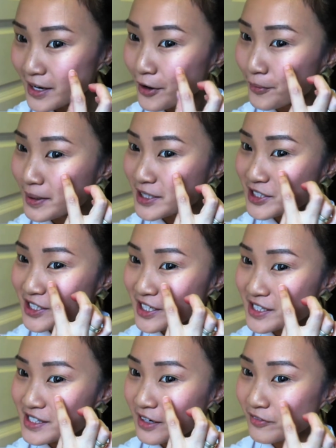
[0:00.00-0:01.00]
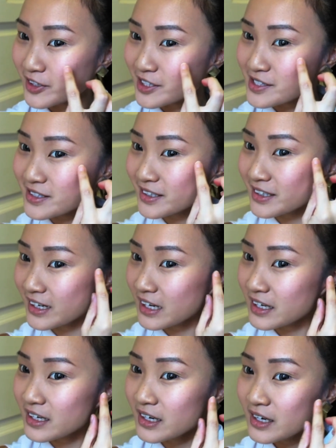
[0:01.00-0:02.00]
how my cheeks have
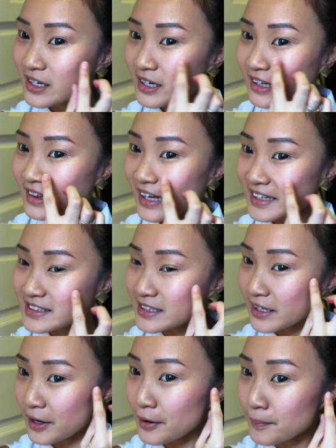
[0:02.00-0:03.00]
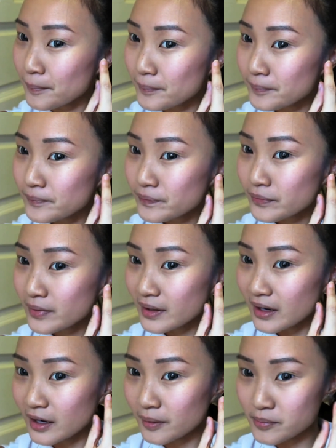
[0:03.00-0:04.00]
instantly lightened up
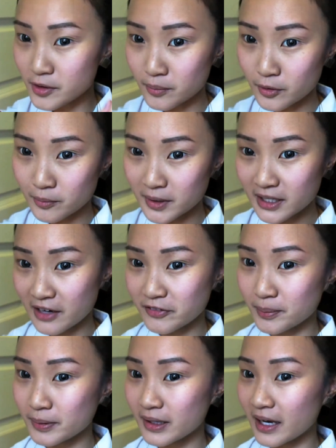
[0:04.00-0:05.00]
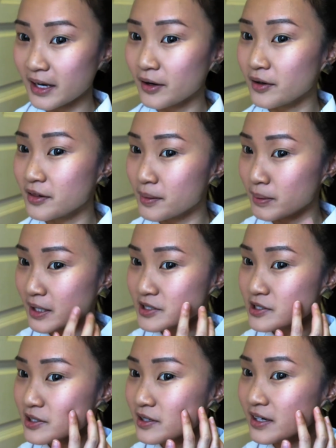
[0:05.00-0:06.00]
the moment I've applied on the
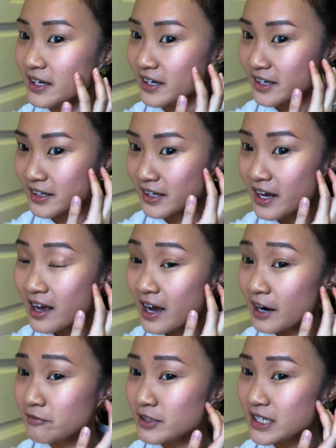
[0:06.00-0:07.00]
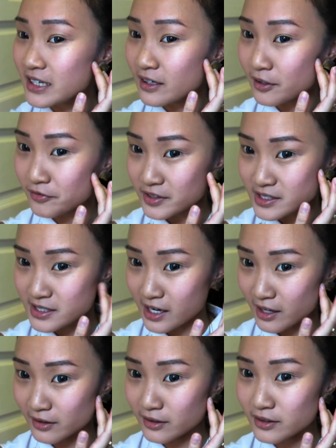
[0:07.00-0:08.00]
blusher, and I really love this
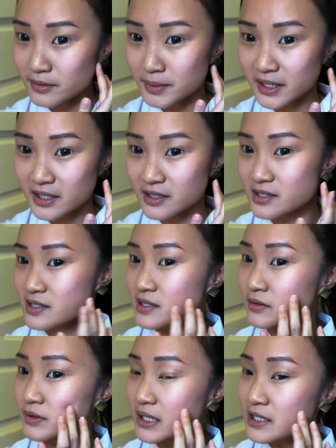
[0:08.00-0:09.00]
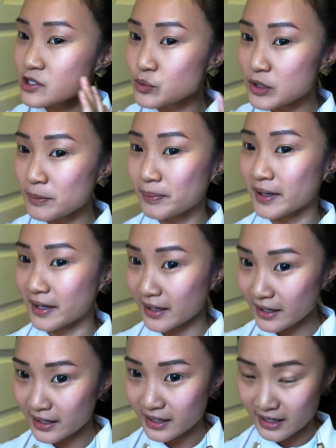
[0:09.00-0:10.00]
color because it's a really sweet
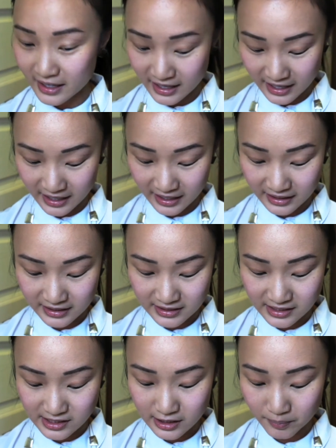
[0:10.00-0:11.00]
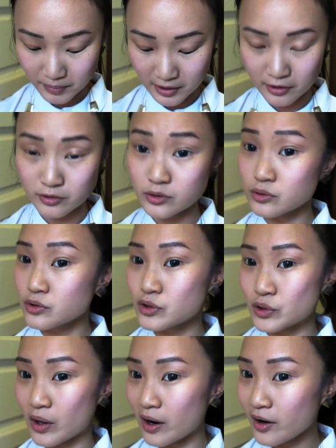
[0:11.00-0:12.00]
pink and it doesn't appear too
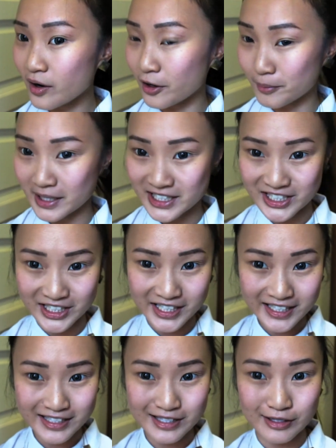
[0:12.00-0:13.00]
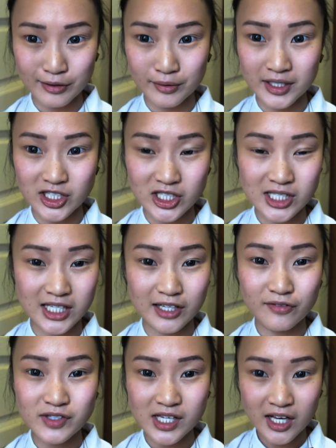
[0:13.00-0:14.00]
strong on my cheeks, so it just
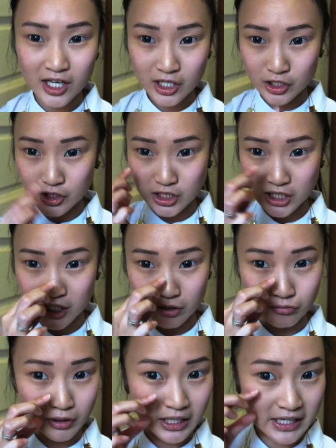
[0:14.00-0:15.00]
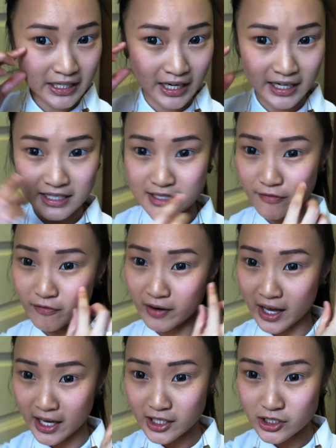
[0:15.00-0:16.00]
gives your cheek a really nice
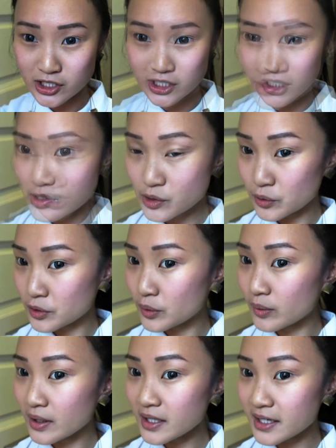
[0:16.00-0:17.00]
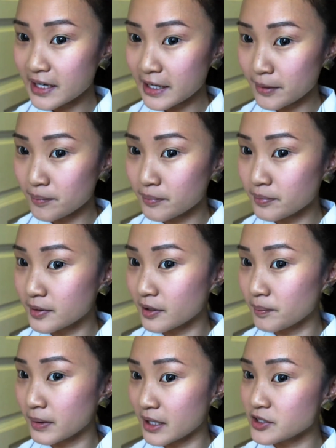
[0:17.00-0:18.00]
flush. So you want to keep the
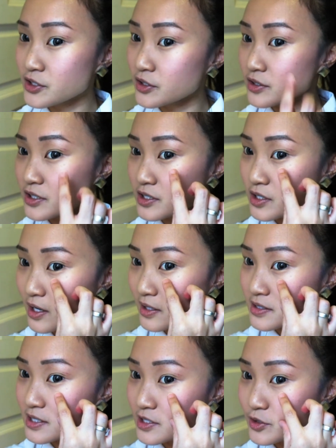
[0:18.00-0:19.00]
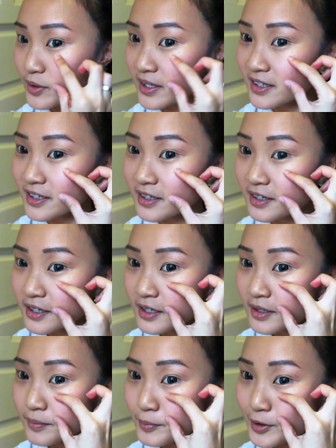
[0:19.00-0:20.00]
blusher just concentrated
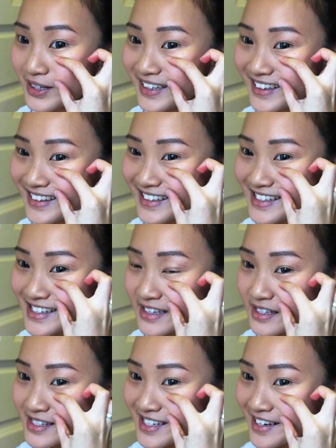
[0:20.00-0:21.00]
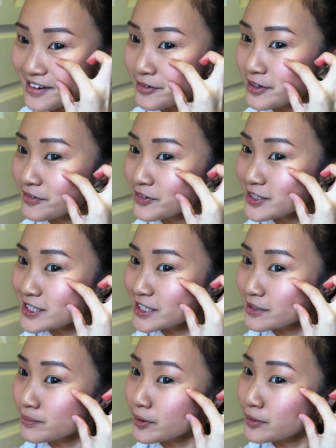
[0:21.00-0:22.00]
within this area of your
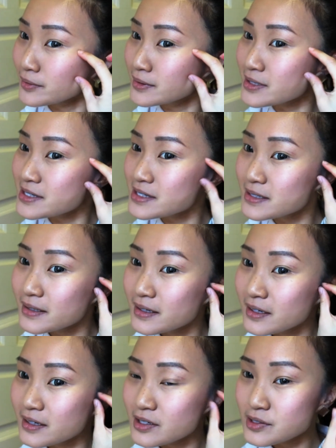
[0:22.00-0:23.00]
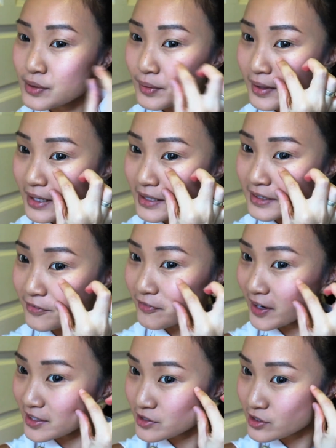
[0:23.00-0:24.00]
cheekbones so that it
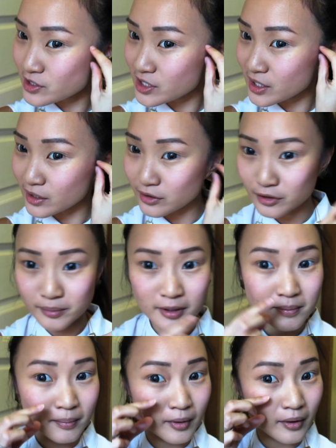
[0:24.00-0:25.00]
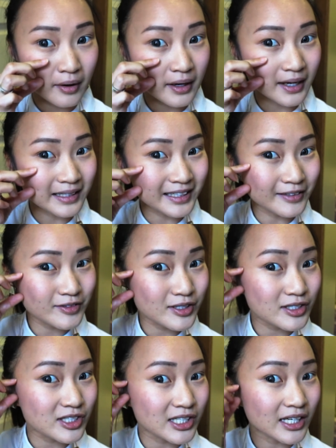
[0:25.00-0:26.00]
defines your cheek a little bit more and gives
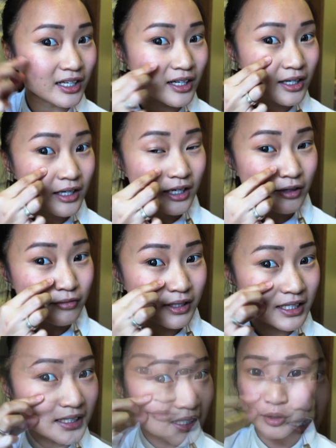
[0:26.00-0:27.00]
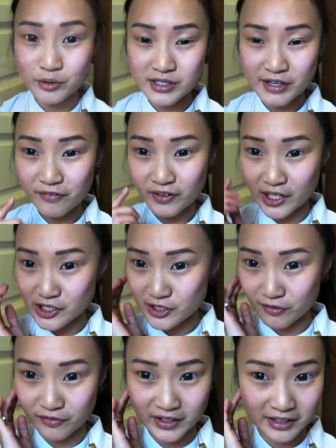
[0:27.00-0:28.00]
your cheek a really nice rosy flushed
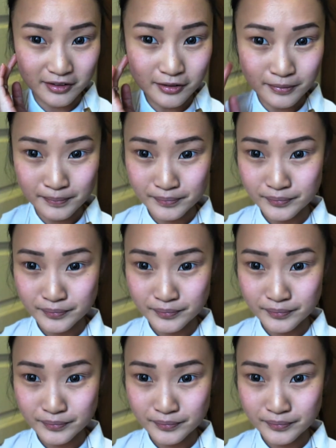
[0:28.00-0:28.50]
feel.